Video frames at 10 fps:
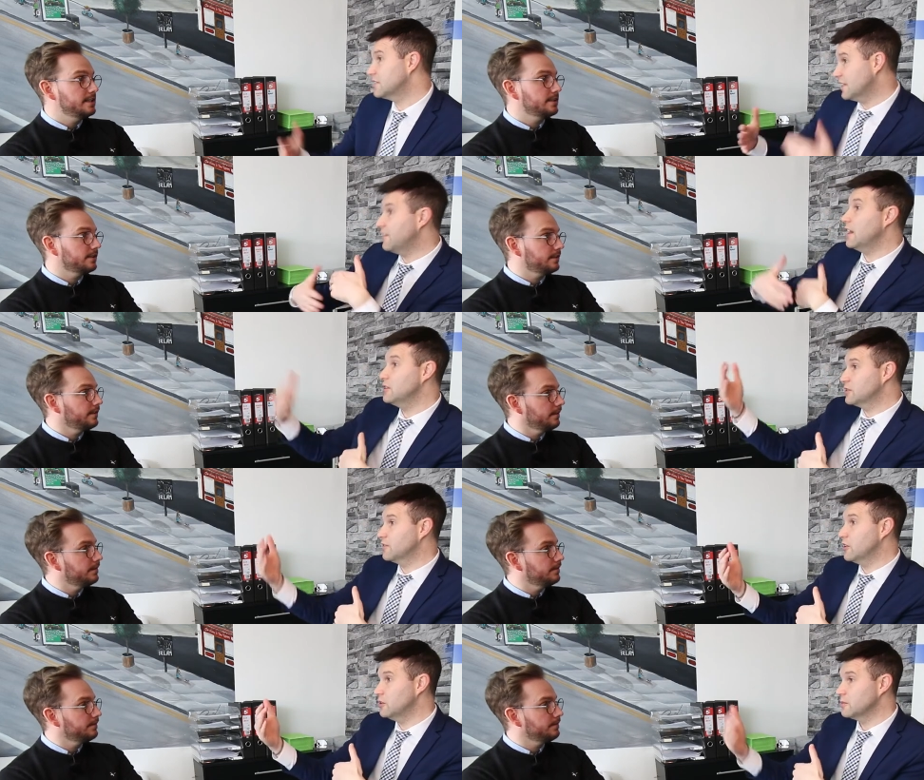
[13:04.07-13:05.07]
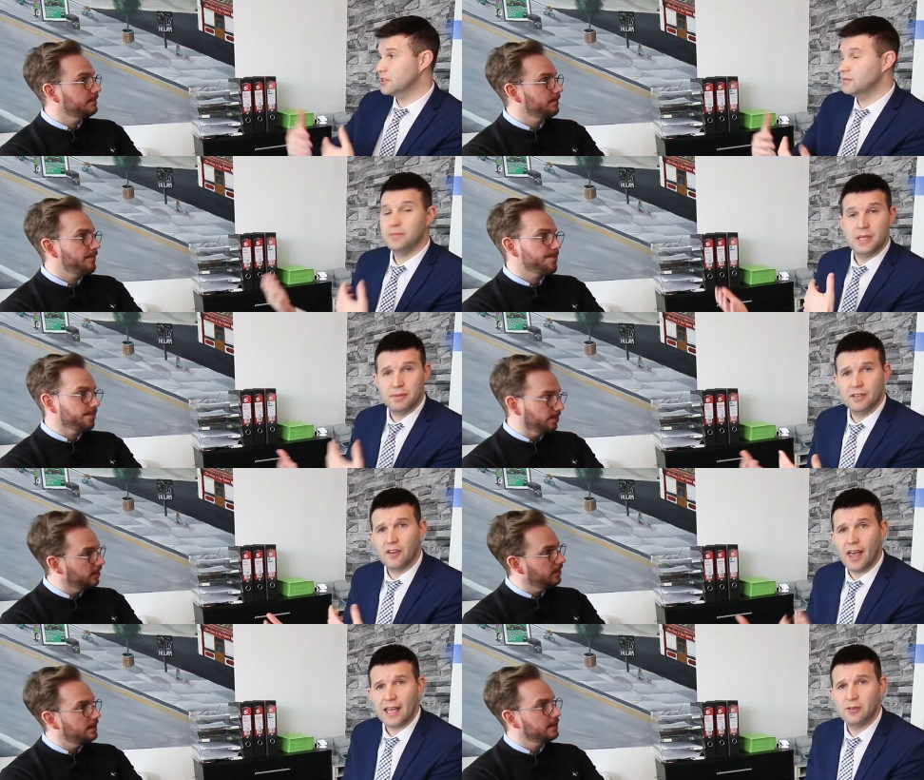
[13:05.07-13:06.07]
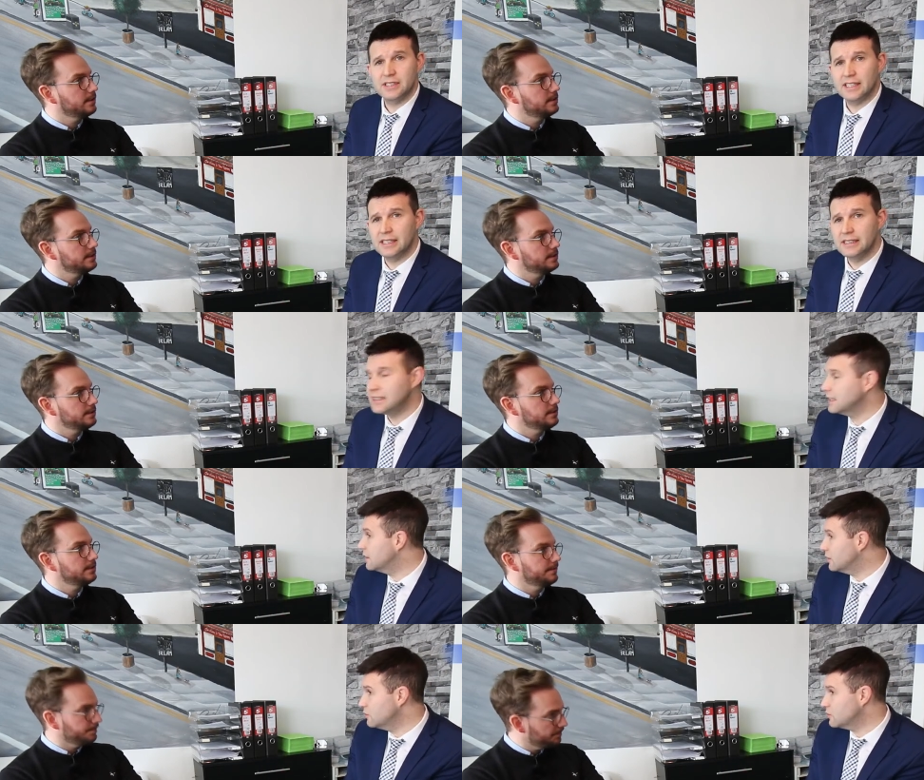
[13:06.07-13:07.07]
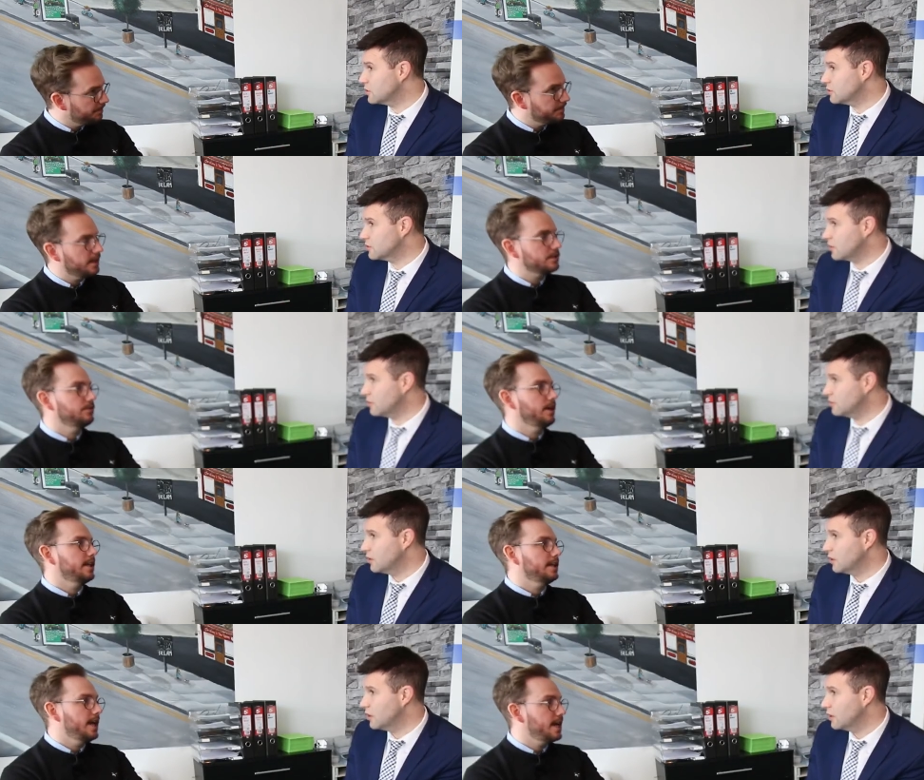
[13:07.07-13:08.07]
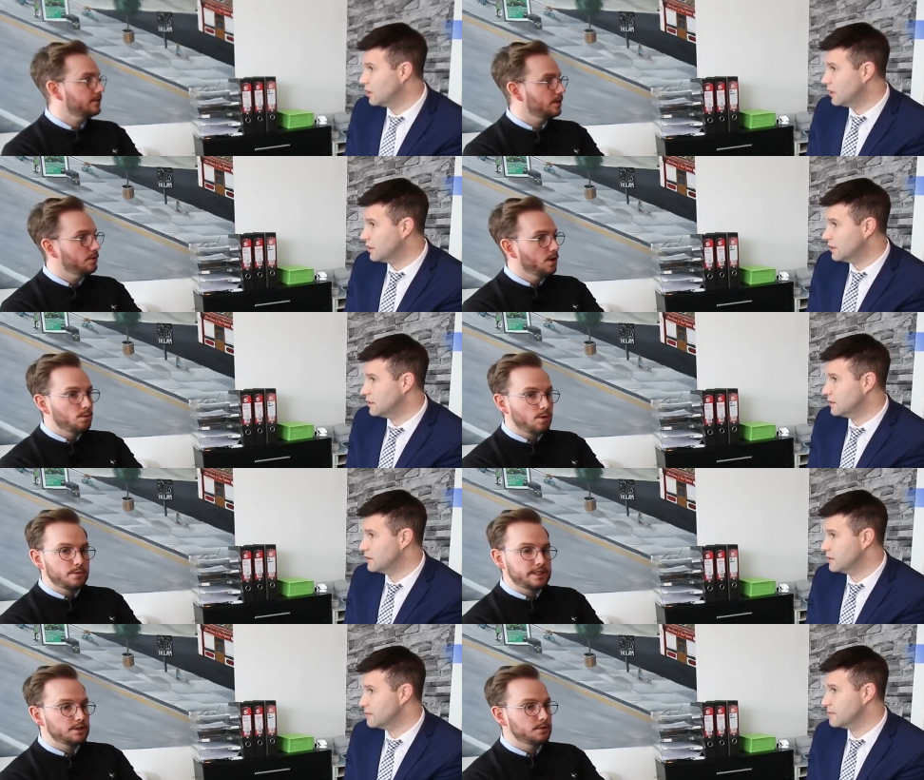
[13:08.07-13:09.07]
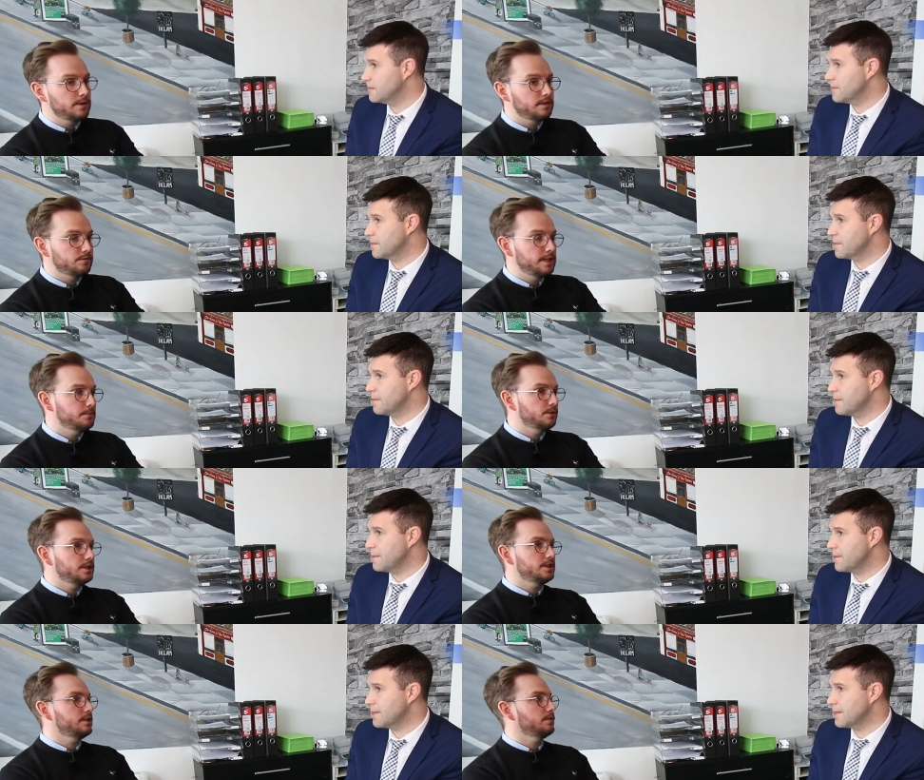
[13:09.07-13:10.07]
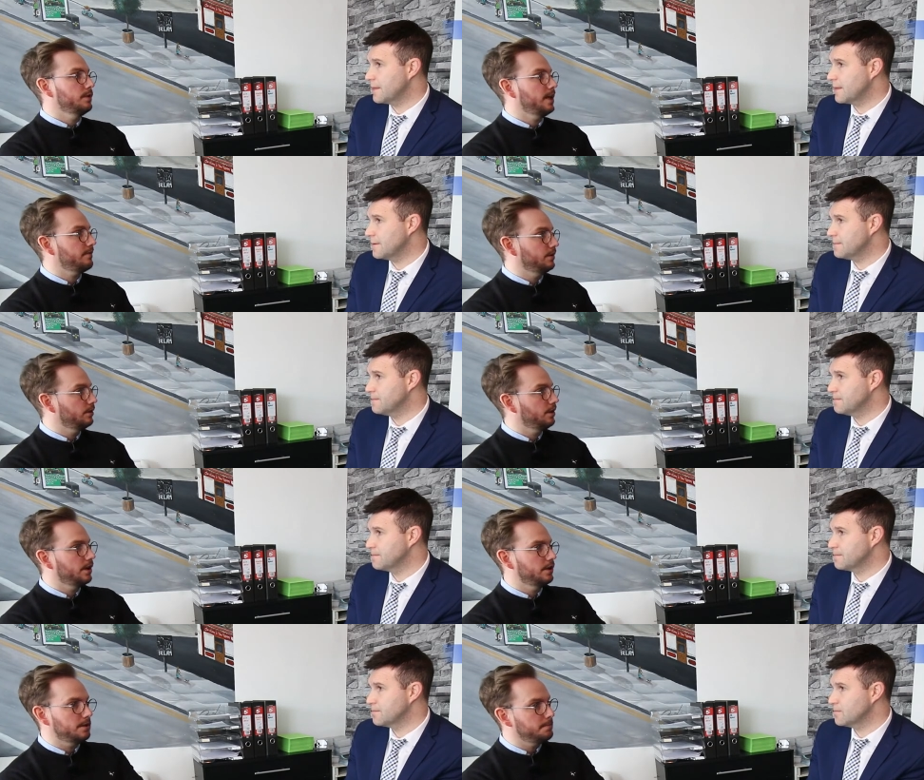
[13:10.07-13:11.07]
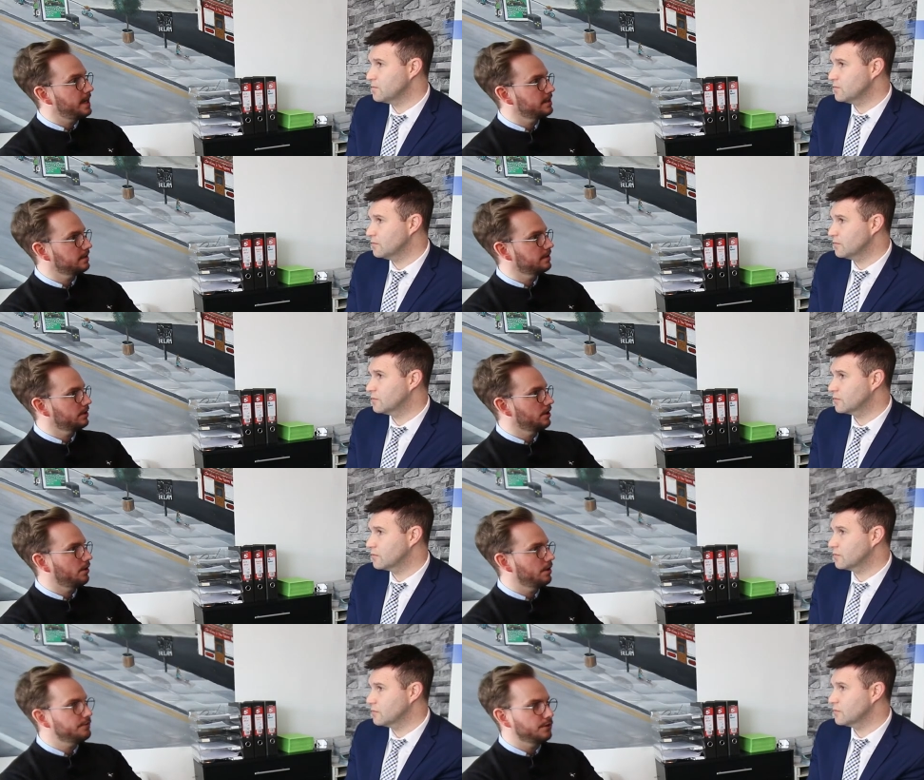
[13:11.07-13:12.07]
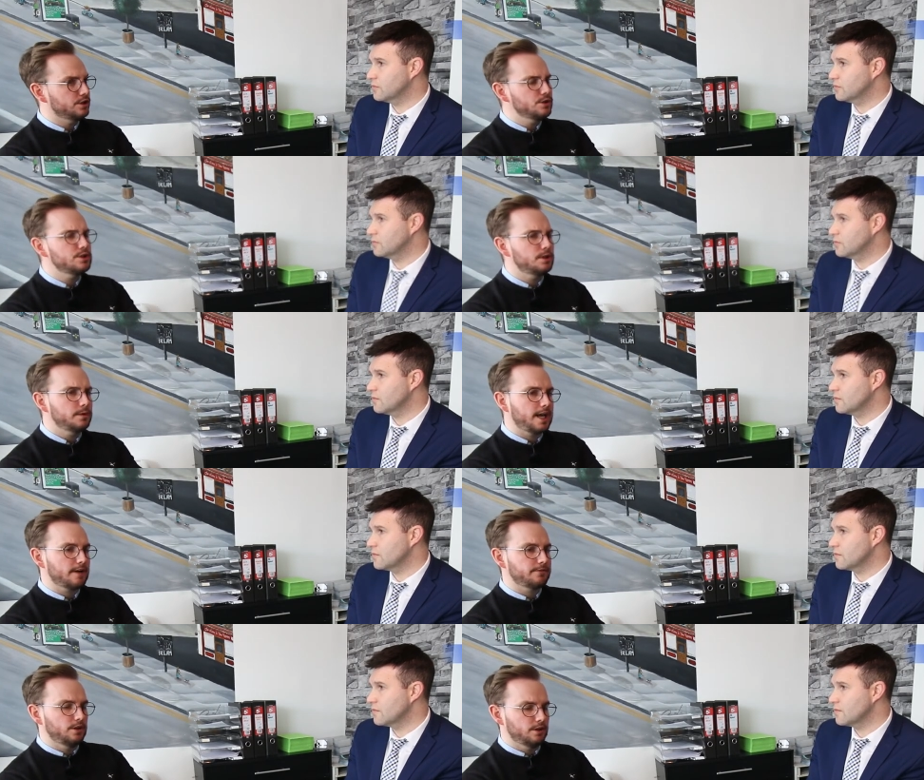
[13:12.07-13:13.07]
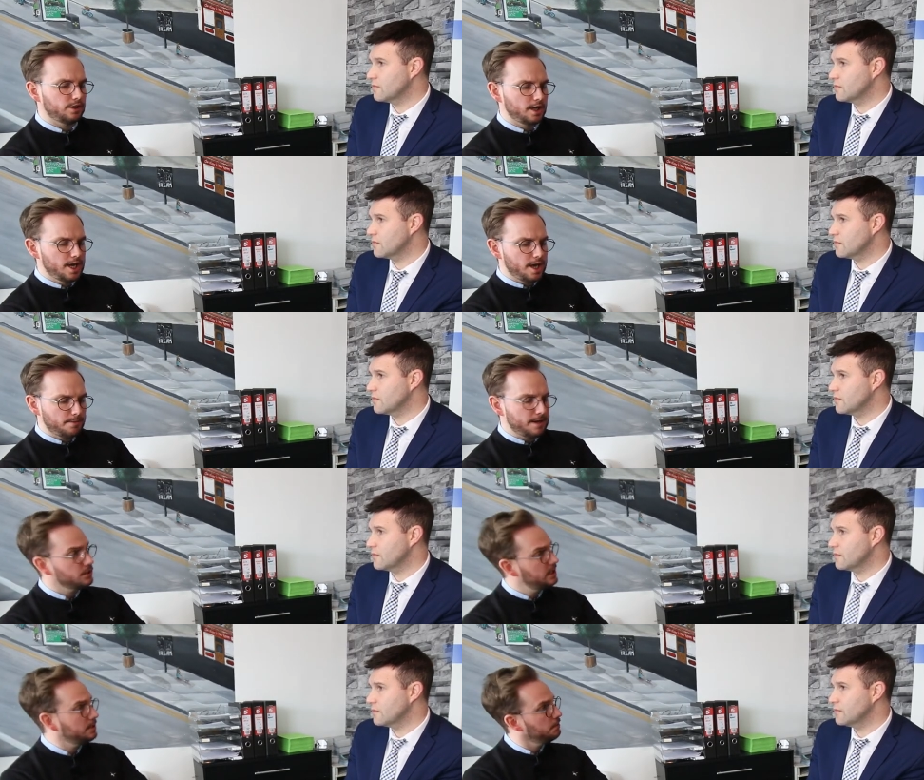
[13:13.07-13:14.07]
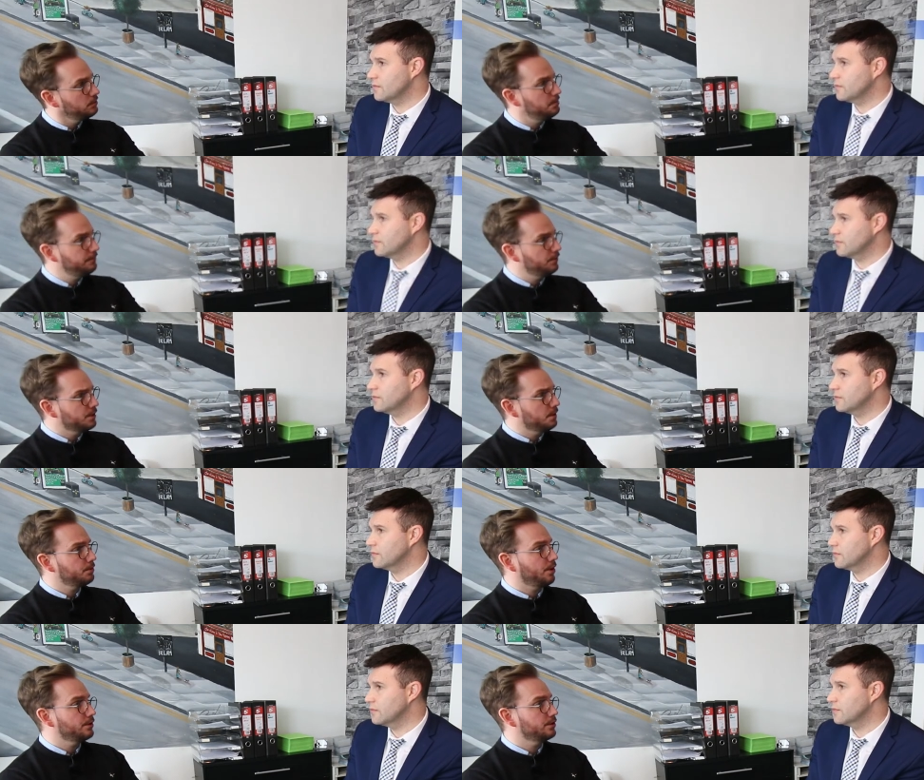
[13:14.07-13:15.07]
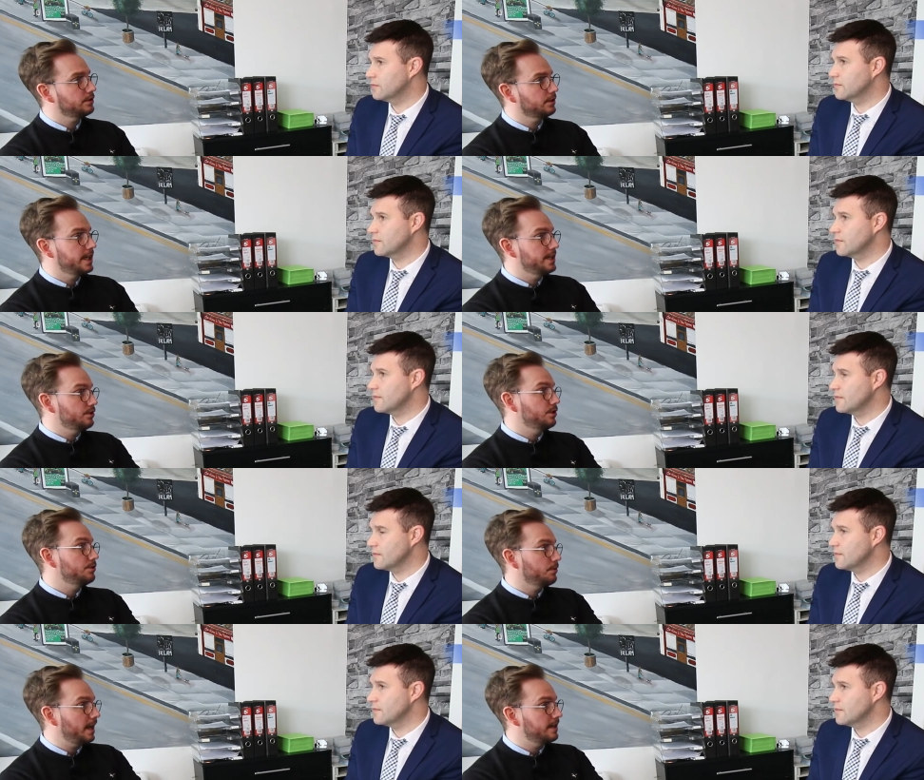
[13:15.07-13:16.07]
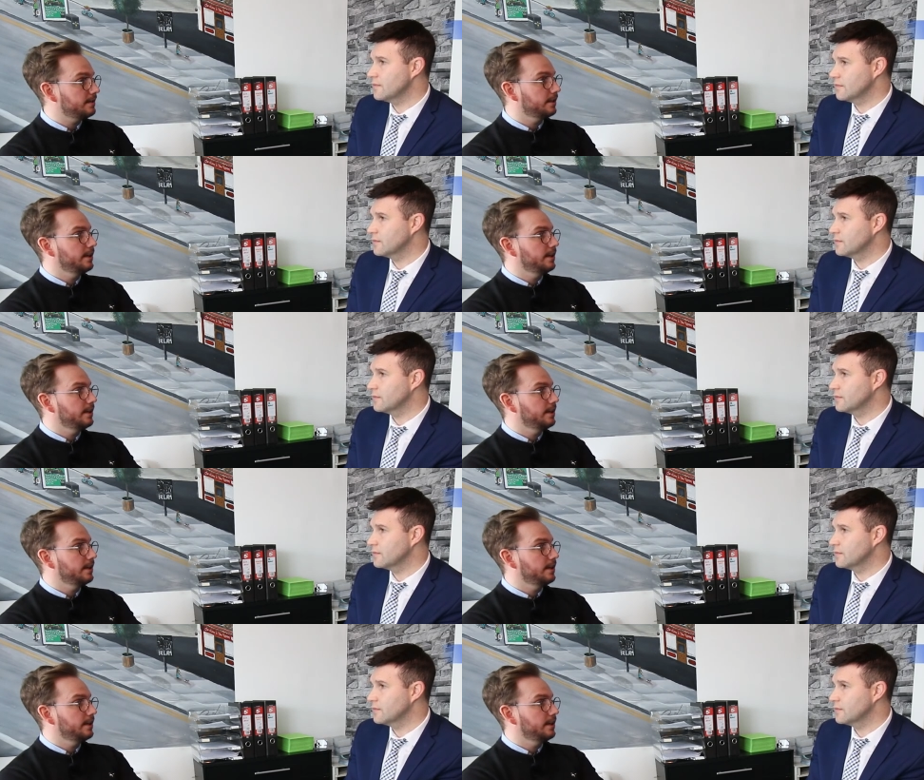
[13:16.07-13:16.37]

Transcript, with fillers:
Speaker 1: is. Values have gone up, so people have got equity that they didn't used to. That's right, yeah. So what we do with remortgages, we have a look at the best scenario for you. Usually we have a look about 6 months before your product is due to end